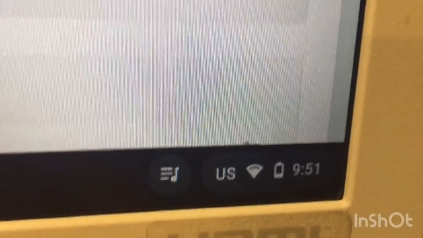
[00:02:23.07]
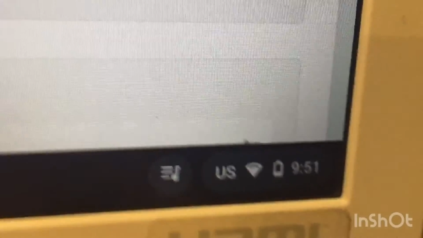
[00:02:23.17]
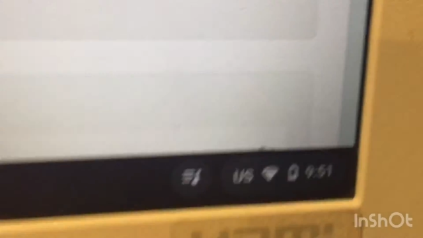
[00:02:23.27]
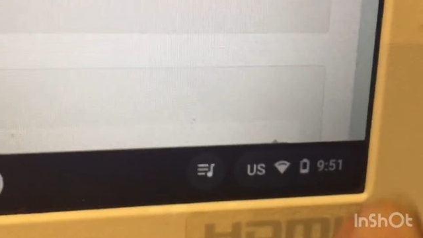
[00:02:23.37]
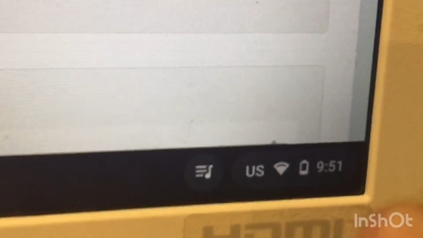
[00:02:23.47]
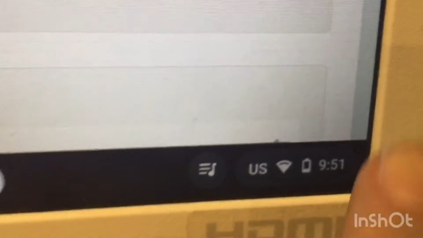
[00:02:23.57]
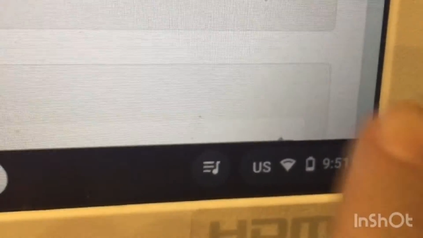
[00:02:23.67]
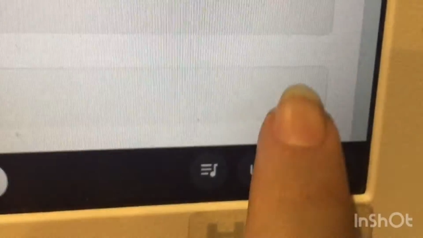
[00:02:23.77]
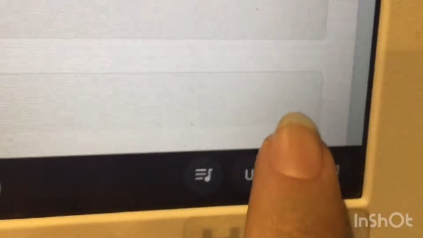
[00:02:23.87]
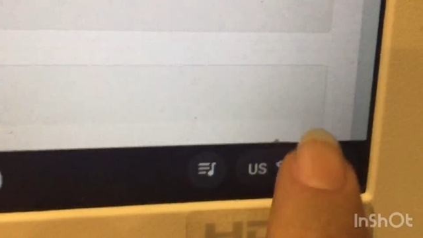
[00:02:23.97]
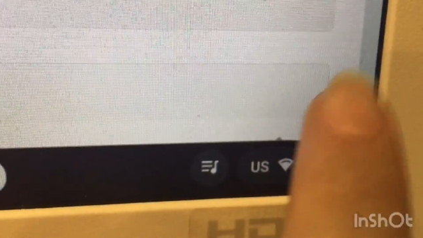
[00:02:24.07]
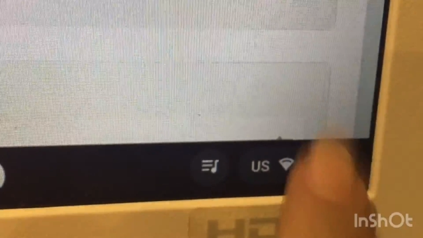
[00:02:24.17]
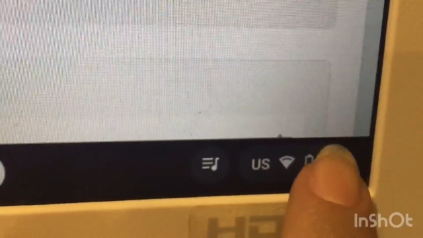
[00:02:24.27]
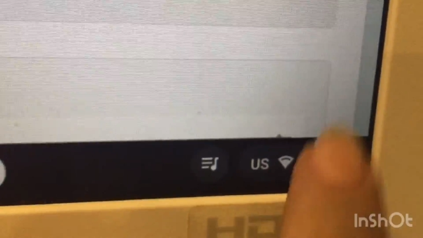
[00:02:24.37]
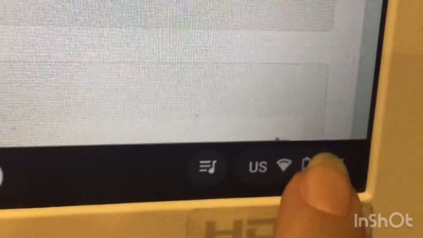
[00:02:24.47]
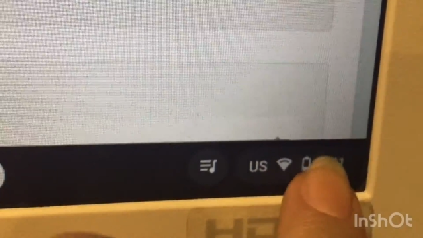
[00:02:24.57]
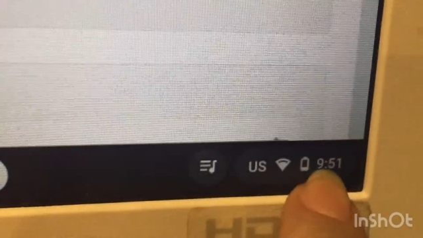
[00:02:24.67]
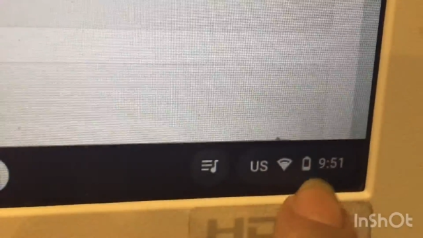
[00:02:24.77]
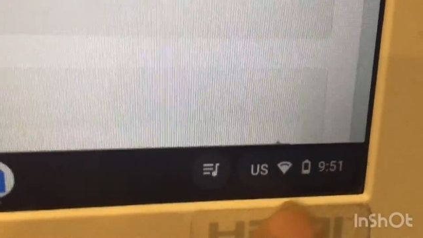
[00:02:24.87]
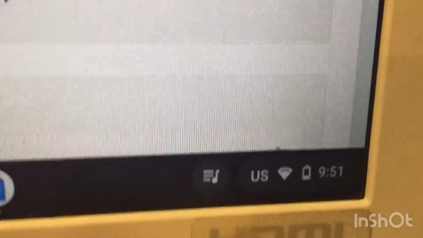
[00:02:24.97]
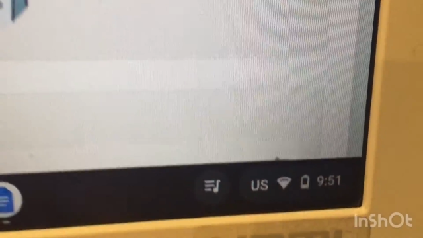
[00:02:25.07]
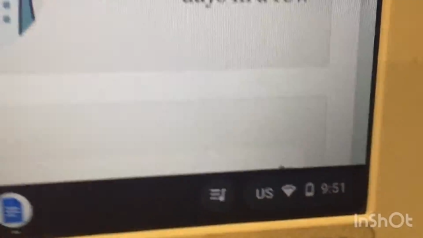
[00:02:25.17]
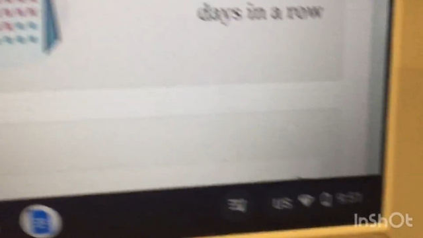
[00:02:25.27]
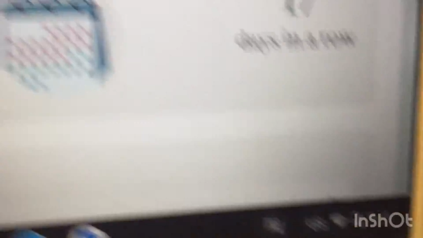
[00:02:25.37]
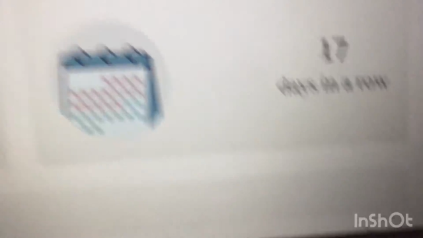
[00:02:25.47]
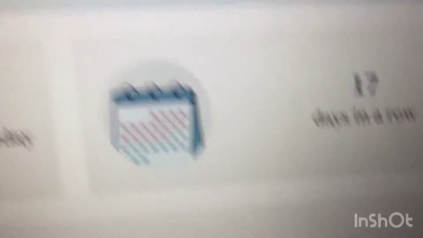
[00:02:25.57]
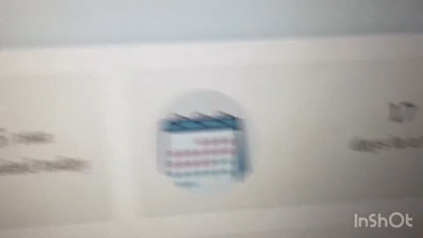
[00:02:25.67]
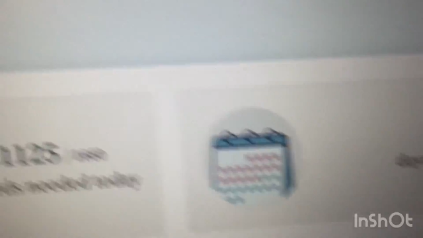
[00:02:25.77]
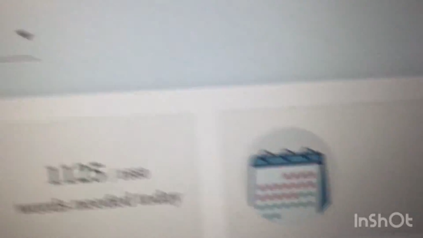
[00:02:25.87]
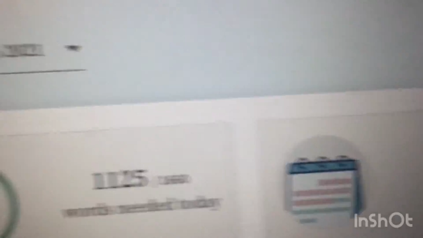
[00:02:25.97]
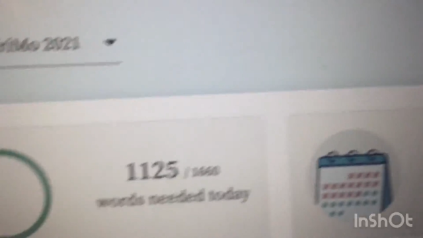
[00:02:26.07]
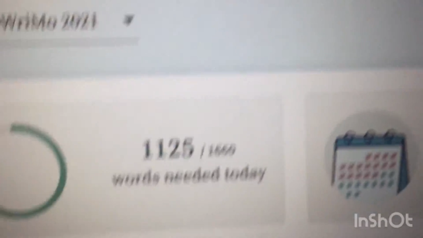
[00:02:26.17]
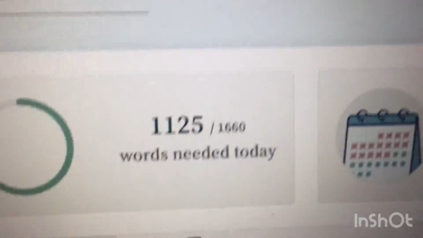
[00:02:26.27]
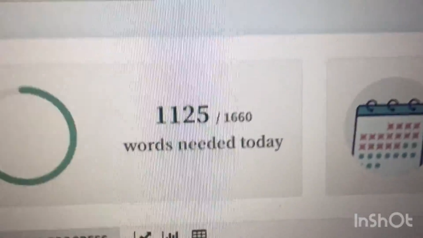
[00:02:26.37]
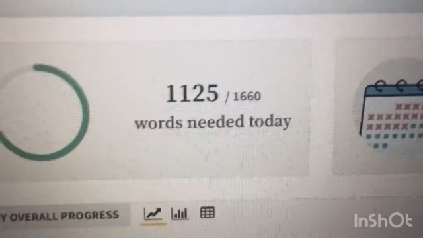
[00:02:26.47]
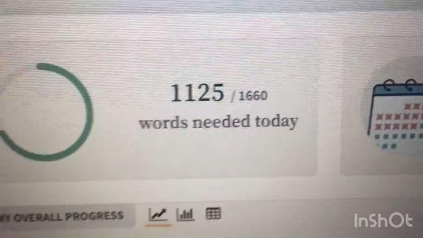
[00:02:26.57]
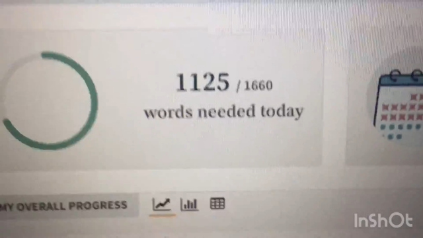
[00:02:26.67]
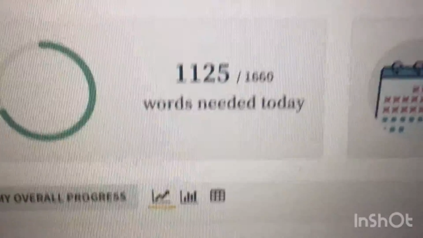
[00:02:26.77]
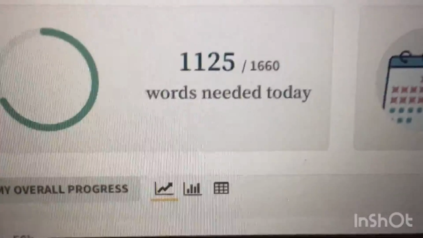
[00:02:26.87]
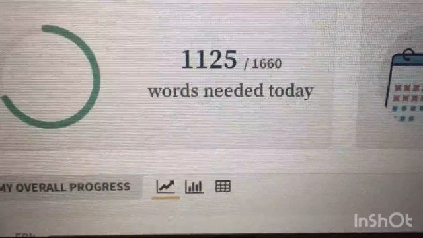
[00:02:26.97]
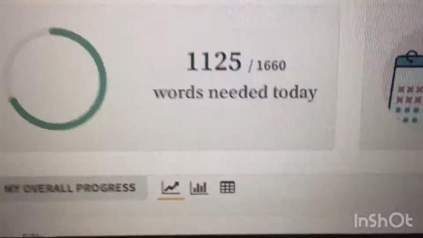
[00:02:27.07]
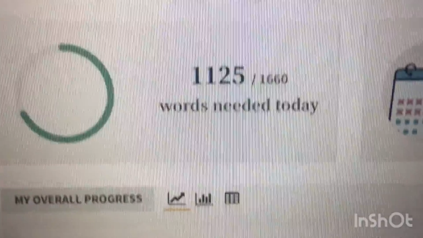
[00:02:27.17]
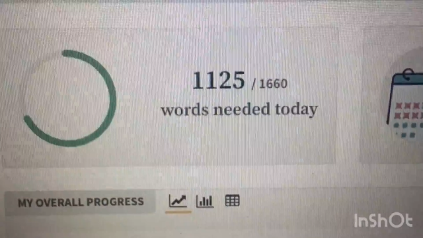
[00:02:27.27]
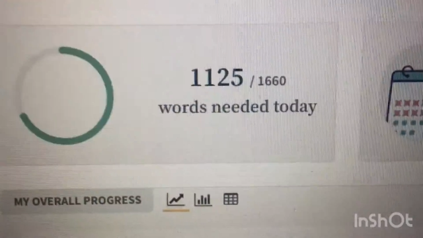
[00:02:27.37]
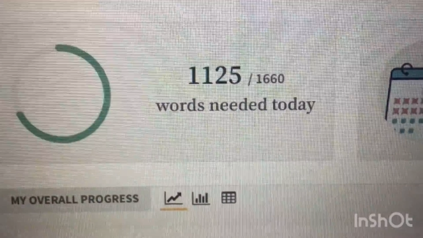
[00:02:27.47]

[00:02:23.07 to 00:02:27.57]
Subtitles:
Nobody's mouth can be seen.